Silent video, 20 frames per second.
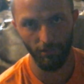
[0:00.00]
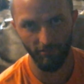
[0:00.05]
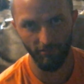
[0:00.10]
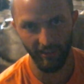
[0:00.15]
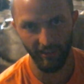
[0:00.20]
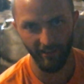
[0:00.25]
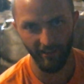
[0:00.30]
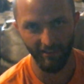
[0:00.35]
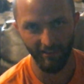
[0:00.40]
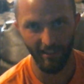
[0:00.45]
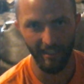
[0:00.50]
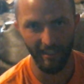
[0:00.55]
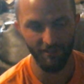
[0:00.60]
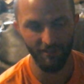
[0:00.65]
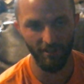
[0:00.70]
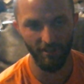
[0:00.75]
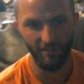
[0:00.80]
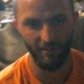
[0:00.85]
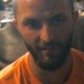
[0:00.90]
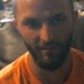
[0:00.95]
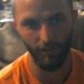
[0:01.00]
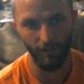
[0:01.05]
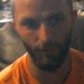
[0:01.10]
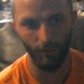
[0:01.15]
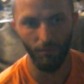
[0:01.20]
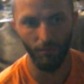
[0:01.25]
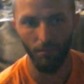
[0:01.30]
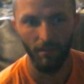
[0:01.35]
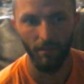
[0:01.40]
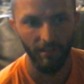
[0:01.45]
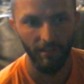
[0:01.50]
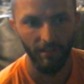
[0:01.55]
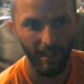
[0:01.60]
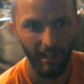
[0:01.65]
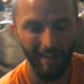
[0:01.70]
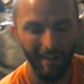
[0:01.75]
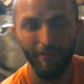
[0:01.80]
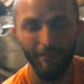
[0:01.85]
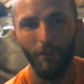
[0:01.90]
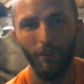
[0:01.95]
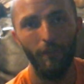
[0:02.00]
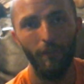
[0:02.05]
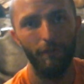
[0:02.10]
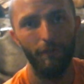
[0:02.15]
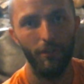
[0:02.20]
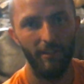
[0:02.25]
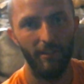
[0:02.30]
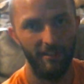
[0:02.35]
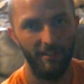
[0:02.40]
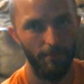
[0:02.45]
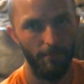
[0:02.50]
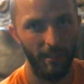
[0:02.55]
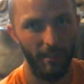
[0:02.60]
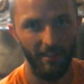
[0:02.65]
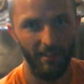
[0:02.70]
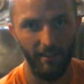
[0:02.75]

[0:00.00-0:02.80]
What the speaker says: and just go have fun for the rest of my life.